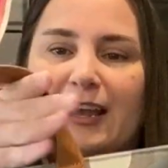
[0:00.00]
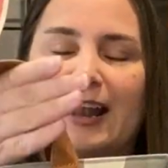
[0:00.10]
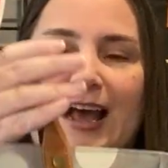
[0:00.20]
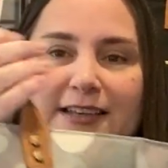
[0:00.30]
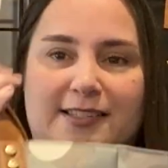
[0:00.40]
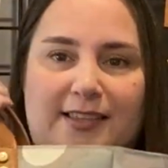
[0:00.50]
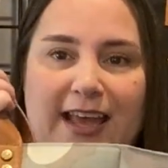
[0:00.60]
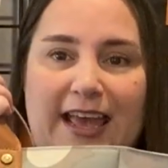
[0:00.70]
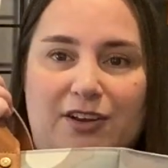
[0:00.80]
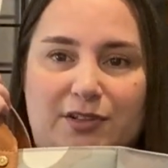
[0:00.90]
It has the
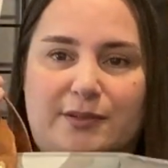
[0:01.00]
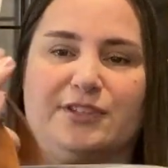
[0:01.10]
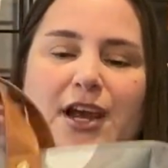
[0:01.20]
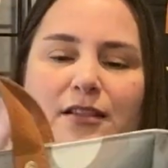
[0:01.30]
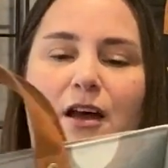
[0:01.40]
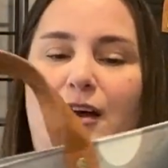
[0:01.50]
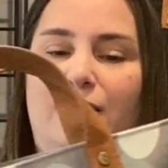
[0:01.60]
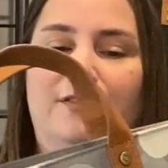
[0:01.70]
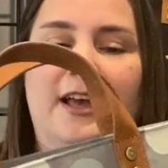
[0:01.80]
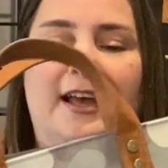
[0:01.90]
handles, which I
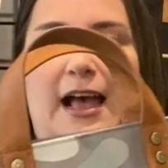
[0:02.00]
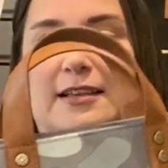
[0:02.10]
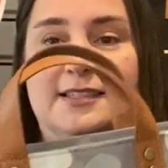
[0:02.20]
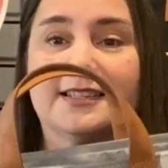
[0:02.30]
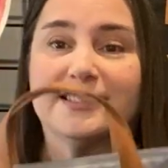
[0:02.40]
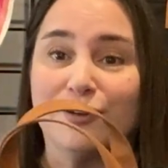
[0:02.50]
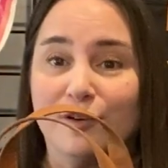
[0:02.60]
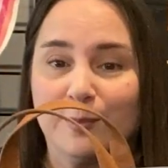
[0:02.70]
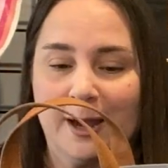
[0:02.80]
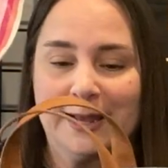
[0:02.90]
love. Has the cell
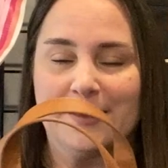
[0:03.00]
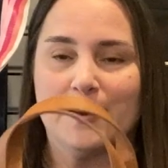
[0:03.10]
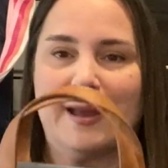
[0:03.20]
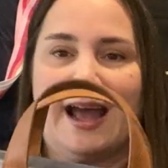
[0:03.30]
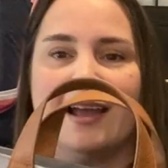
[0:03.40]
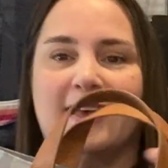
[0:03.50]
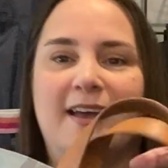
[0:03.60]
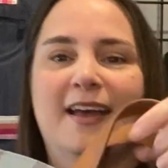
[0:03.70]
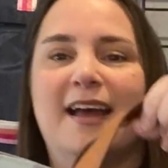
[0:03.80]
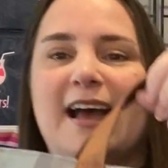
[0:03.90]
phone pocket on the back.
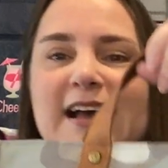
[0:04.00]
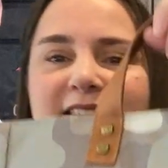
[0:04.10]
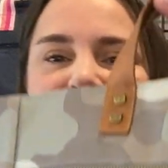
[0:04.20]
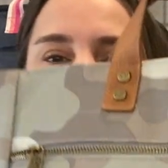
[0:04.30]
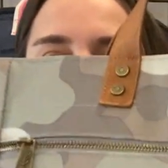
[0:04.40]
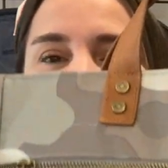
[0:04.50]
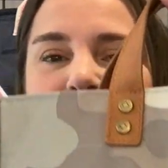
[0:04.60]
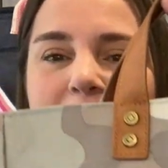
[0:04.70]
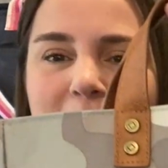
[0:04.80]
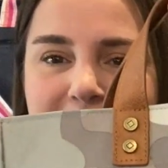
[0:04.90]
Has this
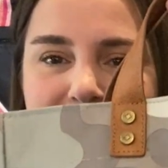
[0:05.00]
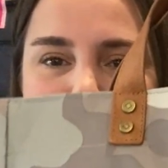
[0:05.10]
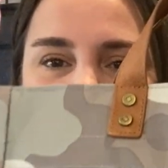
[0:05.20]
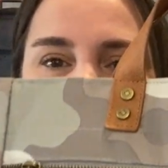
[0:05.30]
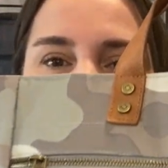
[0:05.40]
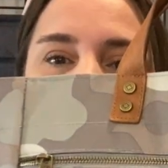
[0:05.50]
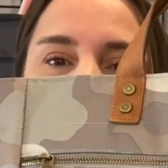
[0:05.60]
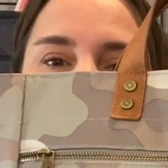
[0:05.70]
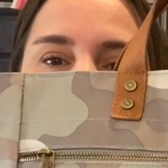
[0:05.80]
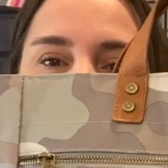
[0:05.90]
really awesome
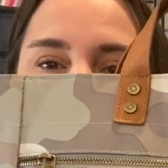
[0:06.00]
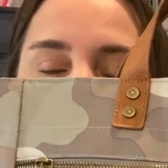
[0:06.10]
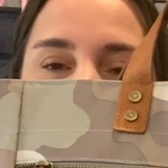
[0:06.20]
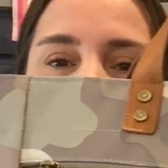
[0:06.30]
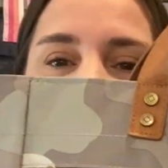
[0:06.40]
color blocking.